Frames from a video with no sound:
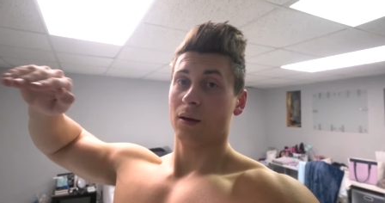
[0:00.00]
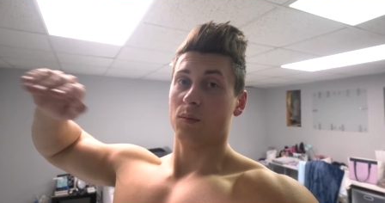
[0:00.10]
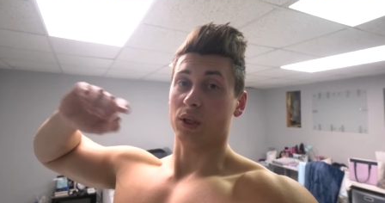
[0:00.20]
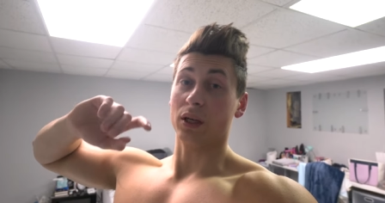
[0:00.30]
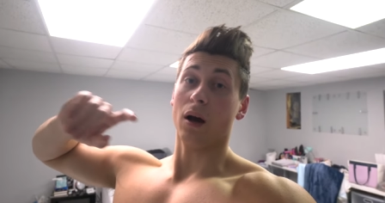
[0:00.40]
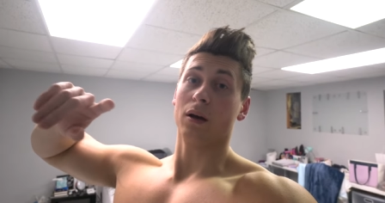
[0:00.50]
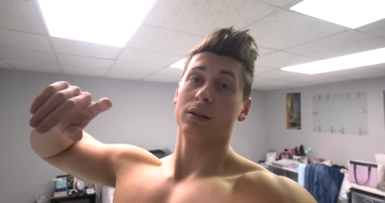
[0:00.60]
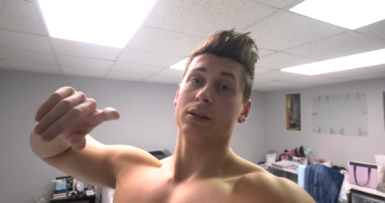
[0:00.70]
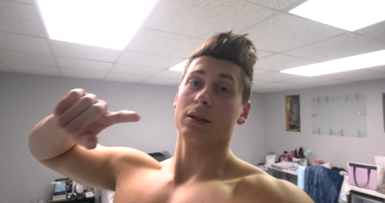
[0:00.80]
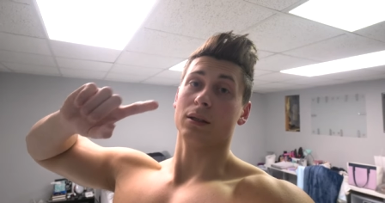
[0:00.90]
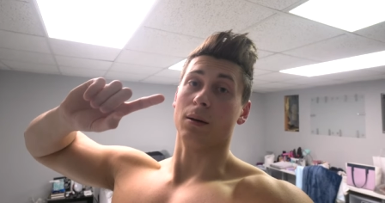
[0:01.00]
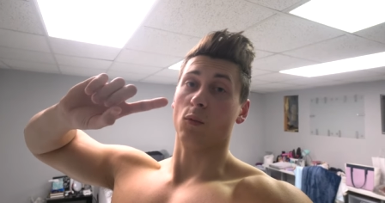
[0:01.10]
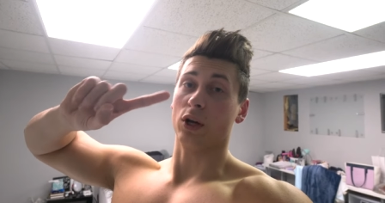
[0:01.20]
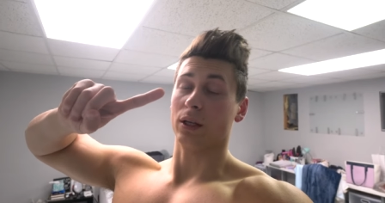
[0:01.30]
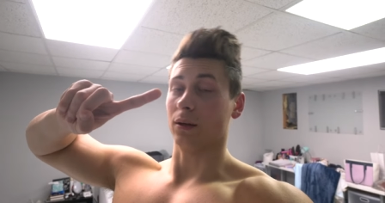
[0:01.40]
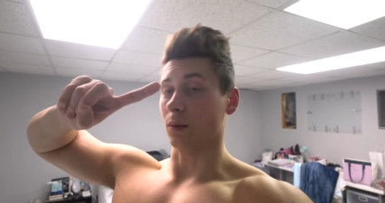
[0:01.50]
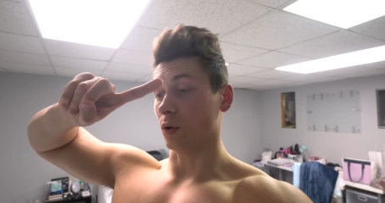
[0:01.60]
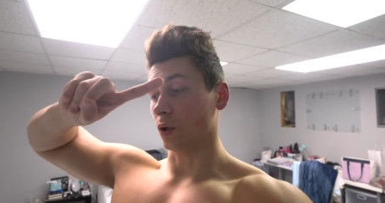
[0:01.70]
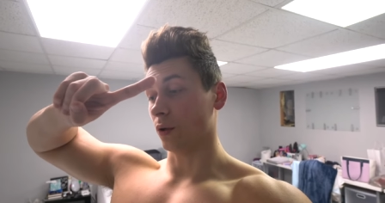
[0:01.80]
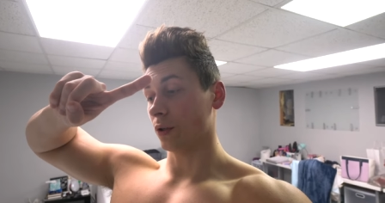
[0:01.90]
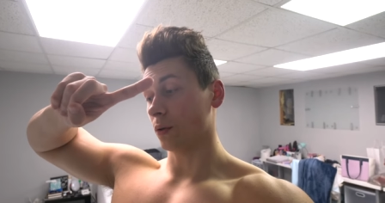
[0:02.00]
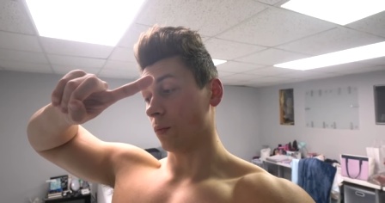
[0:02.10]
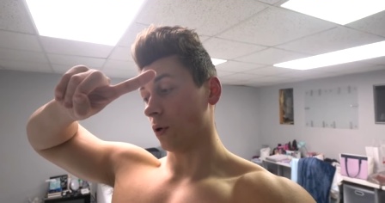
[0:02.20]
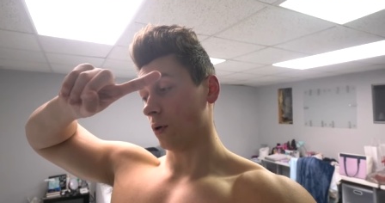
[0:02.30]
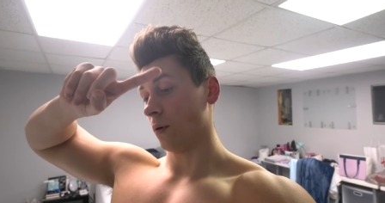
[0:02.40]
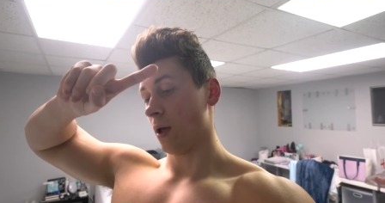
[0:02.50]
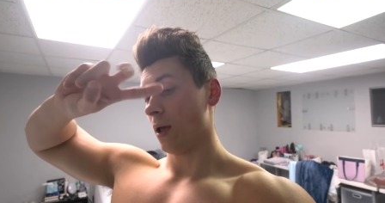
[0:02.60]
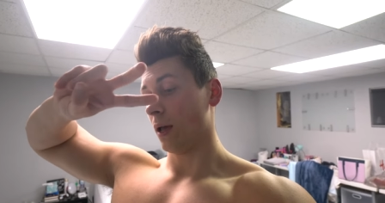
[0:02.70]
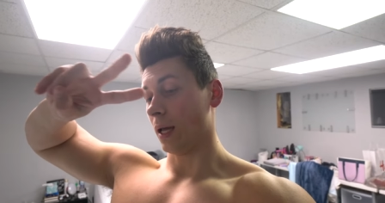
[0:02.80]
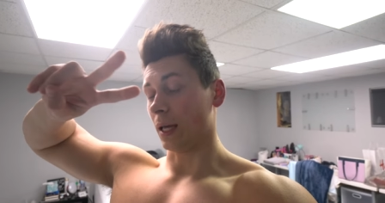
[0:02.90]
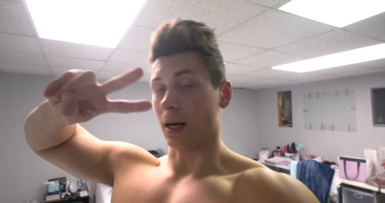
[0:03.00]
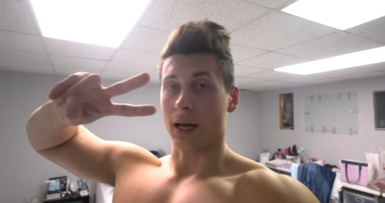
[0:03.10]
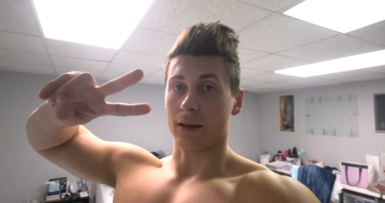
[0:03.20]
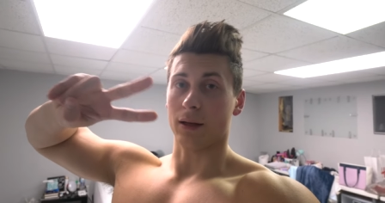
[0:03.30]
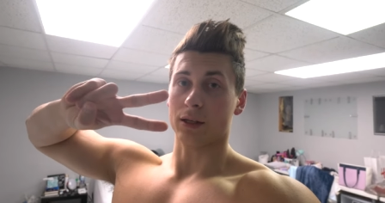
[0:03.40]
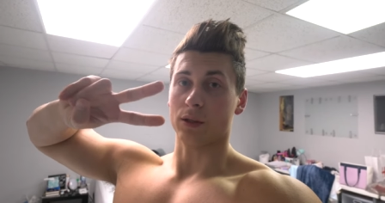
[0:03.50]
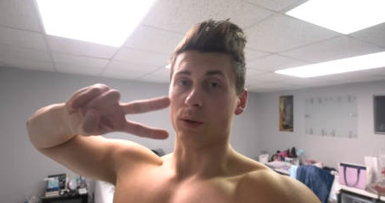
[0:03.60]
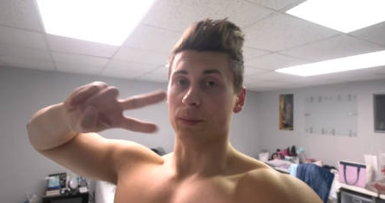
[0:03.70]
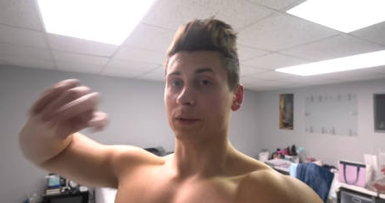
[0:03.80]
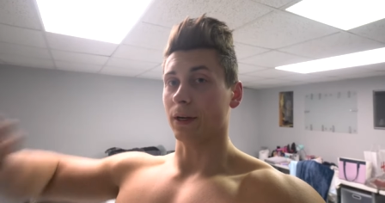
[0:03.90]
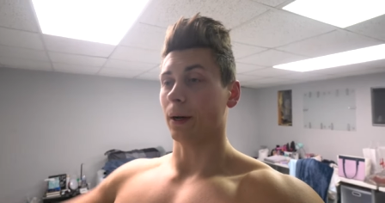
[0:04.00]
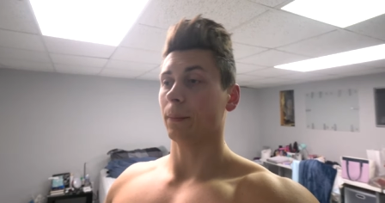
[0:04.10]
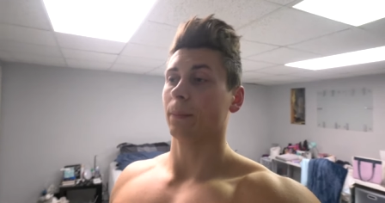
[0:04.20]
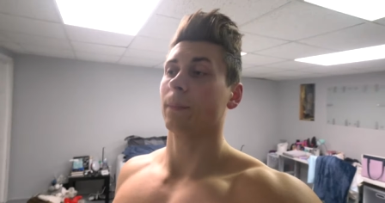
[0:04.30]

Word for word: because I'm waking up earlier tomorrow and I had a lot of sodium today.